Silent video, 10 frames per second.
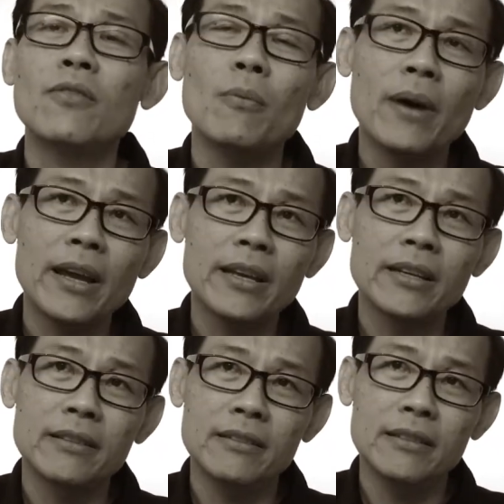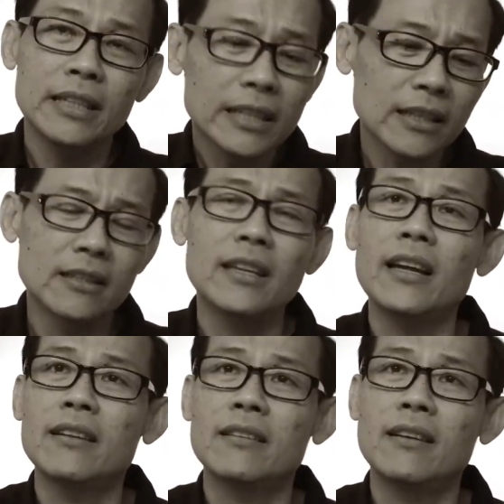from my leader
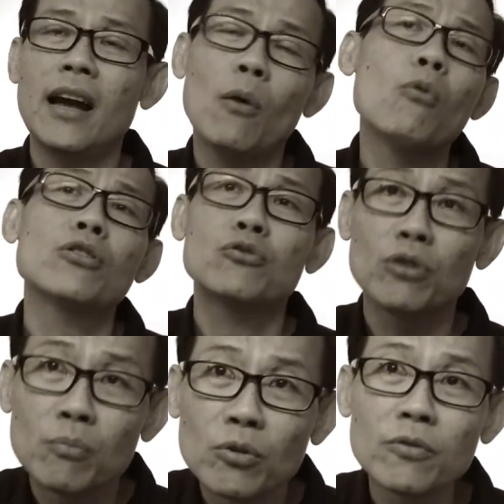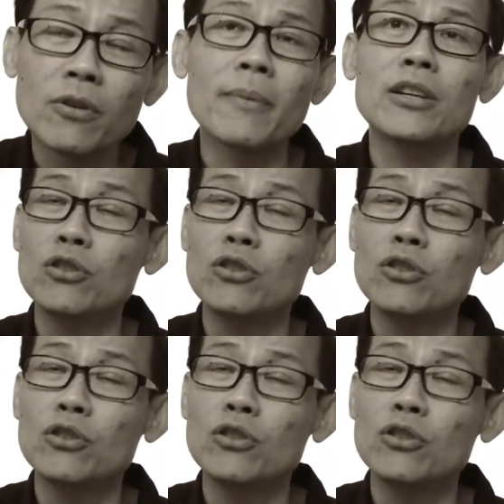that I was removed from my